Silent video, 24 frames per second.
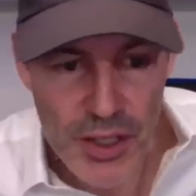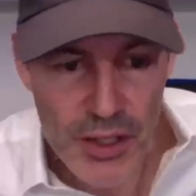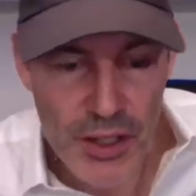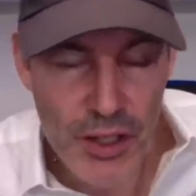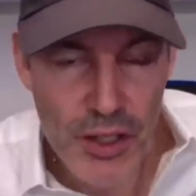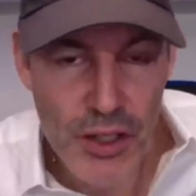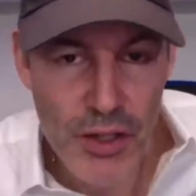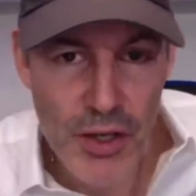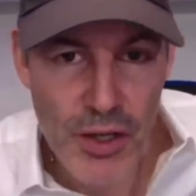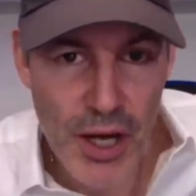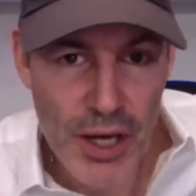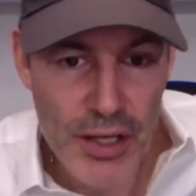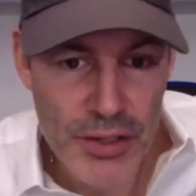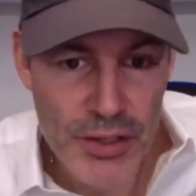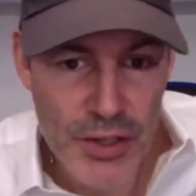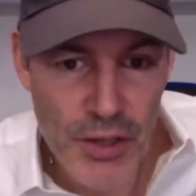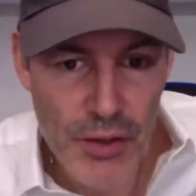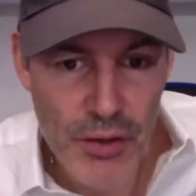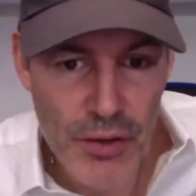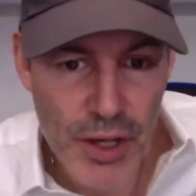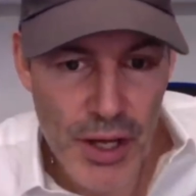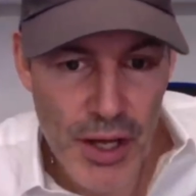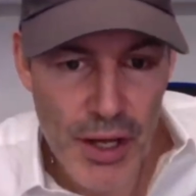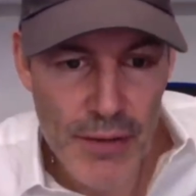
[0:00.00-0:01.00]
I think you guys
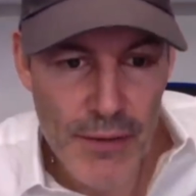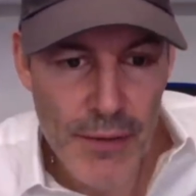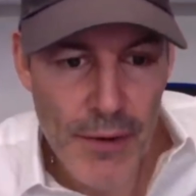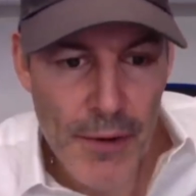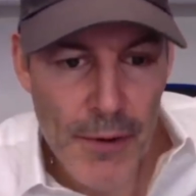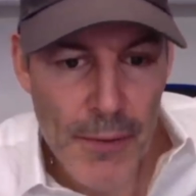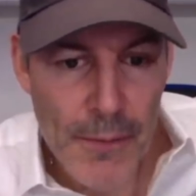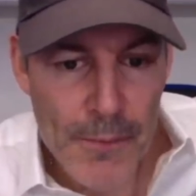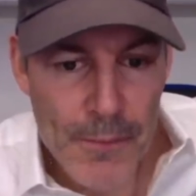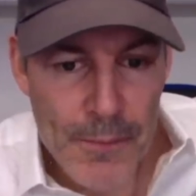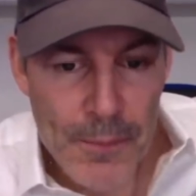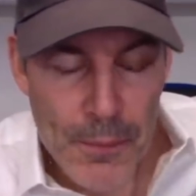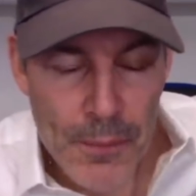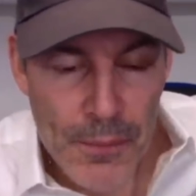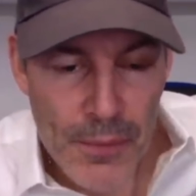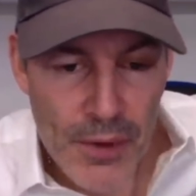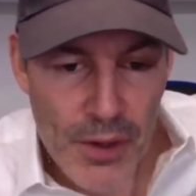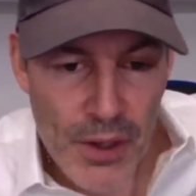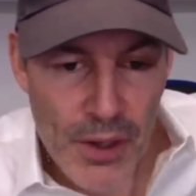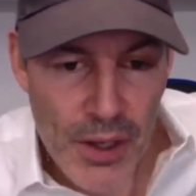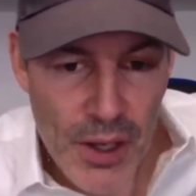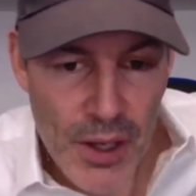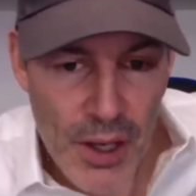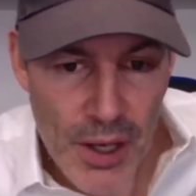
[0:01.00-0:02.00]
know that.
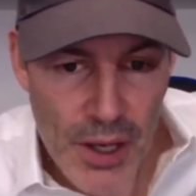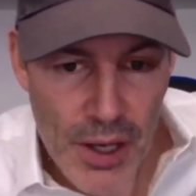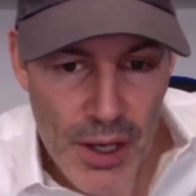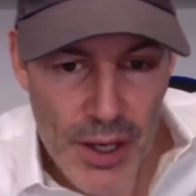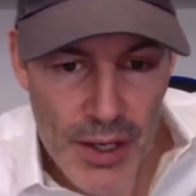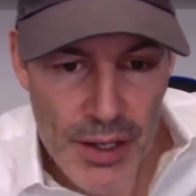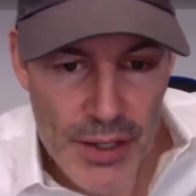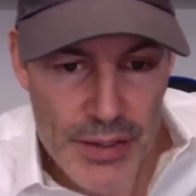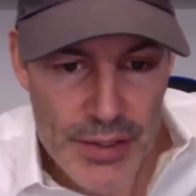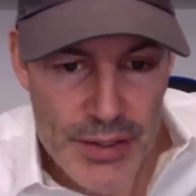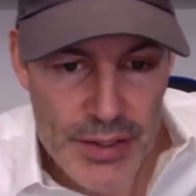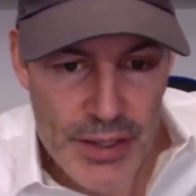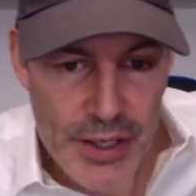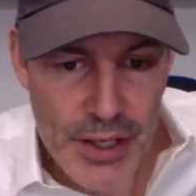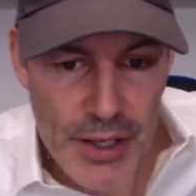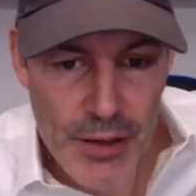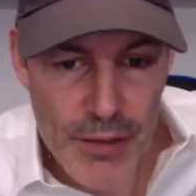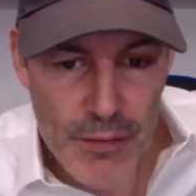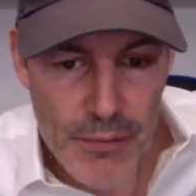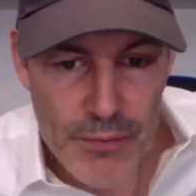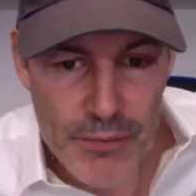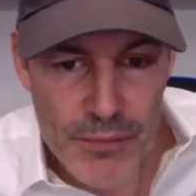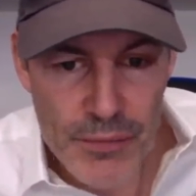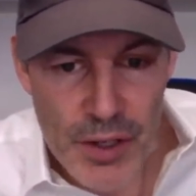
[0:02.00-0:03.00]
And
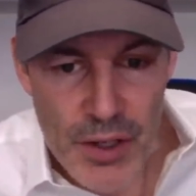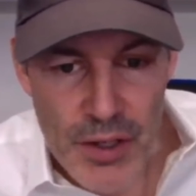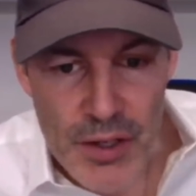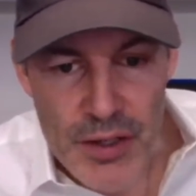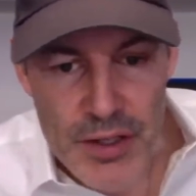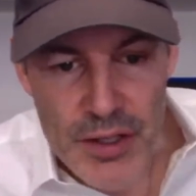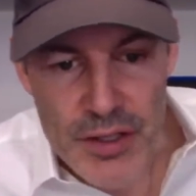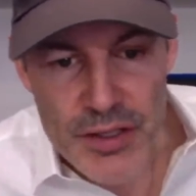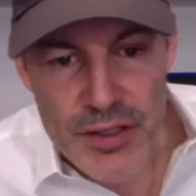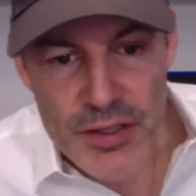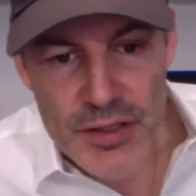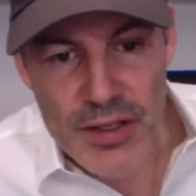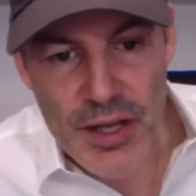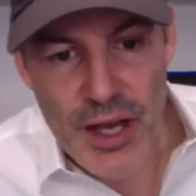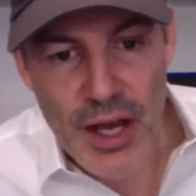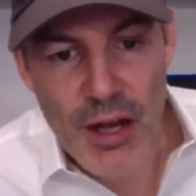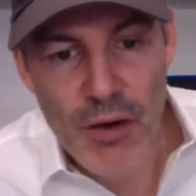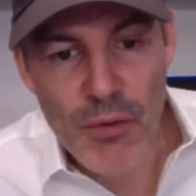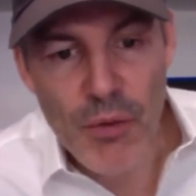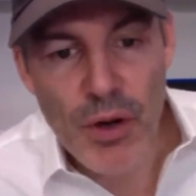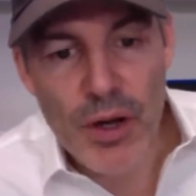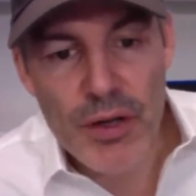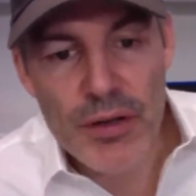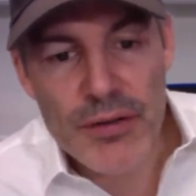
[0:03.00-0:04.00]
um, this is kind
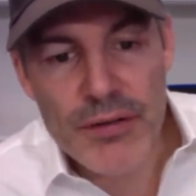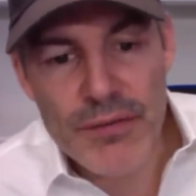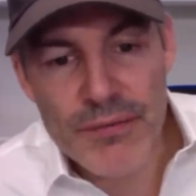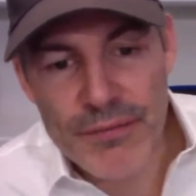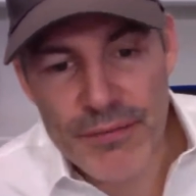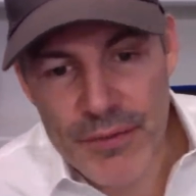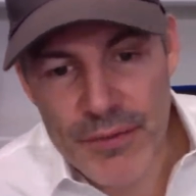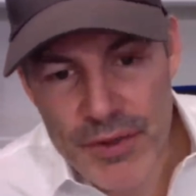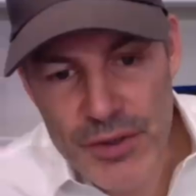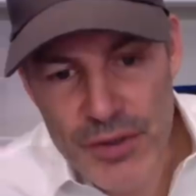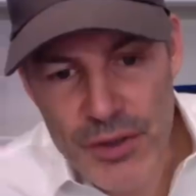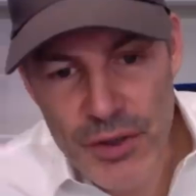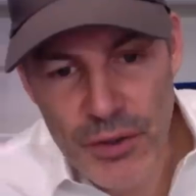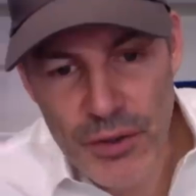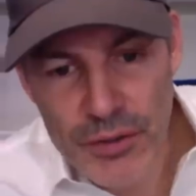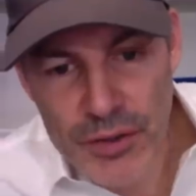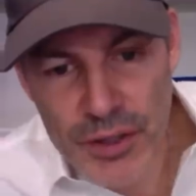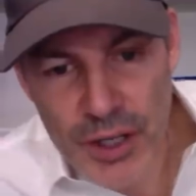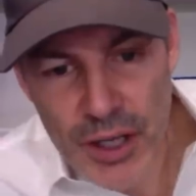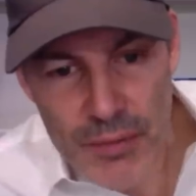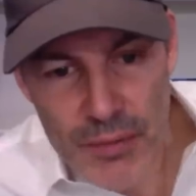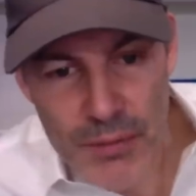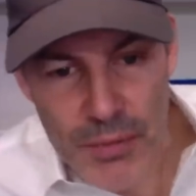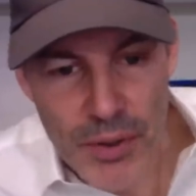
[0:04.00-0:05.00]
of what
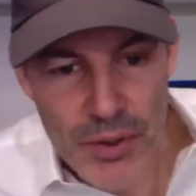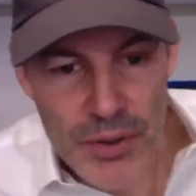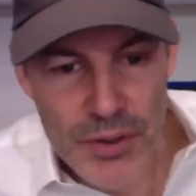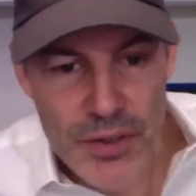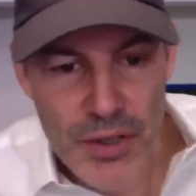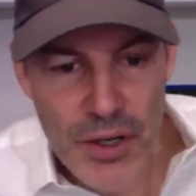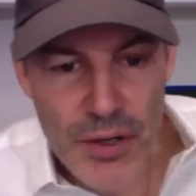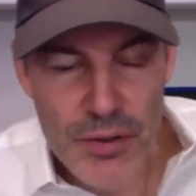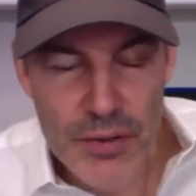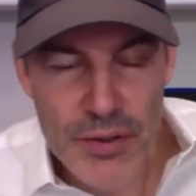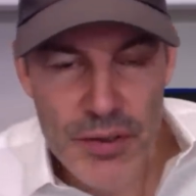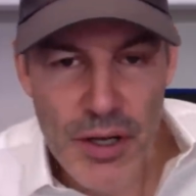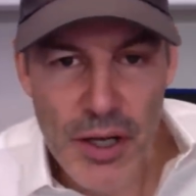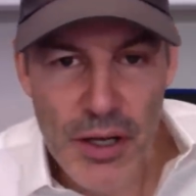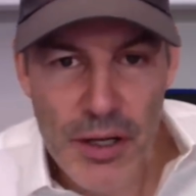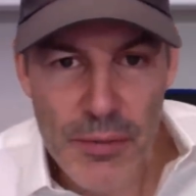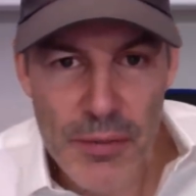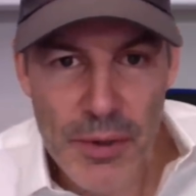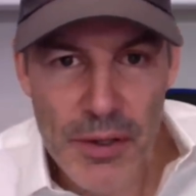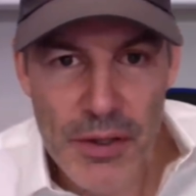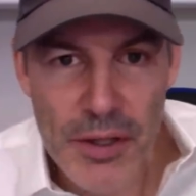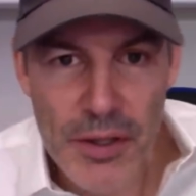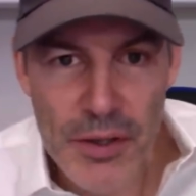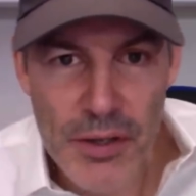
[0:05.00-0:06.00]
Zoltan Pozsar was talking
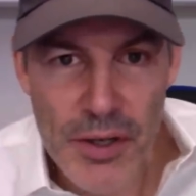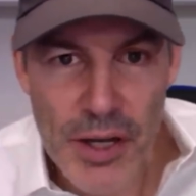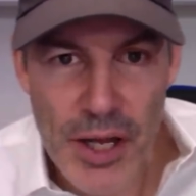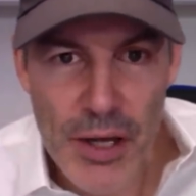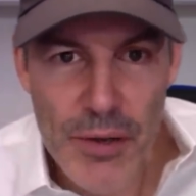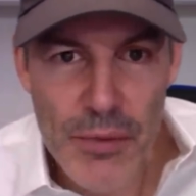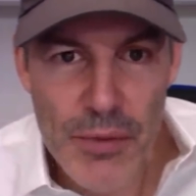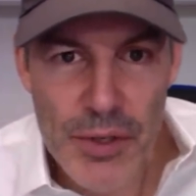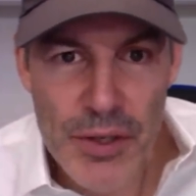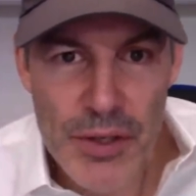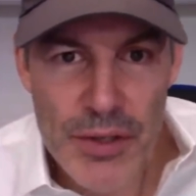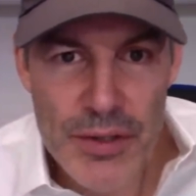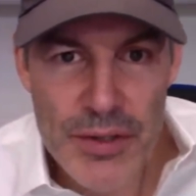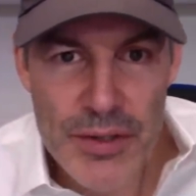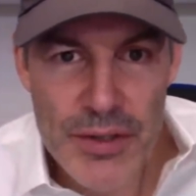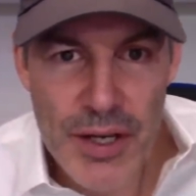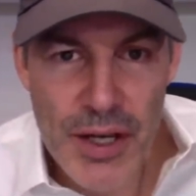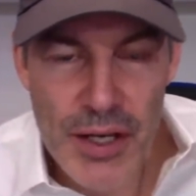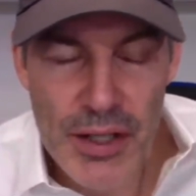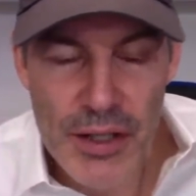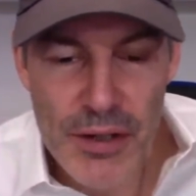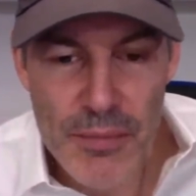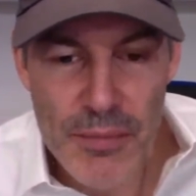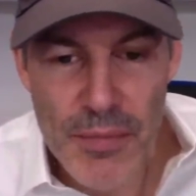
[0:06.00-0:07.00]
about the other day when he was
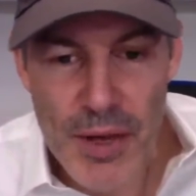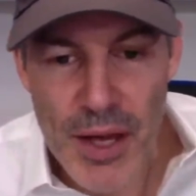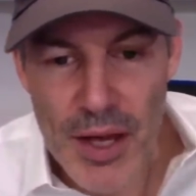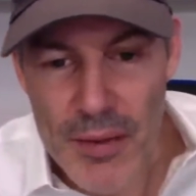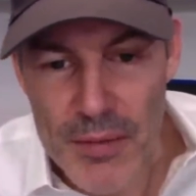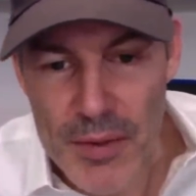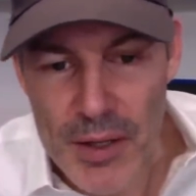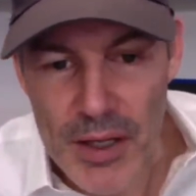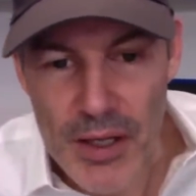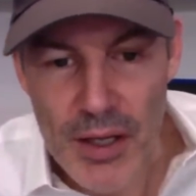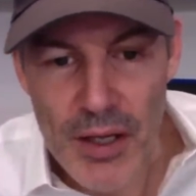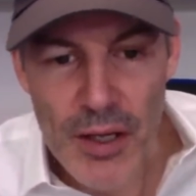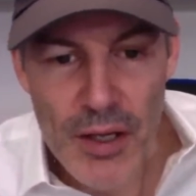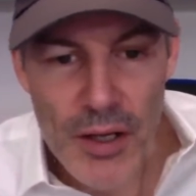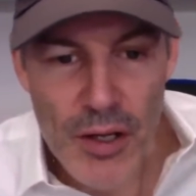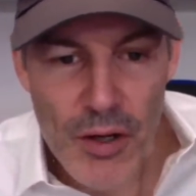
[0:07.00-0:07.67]
saying that maybe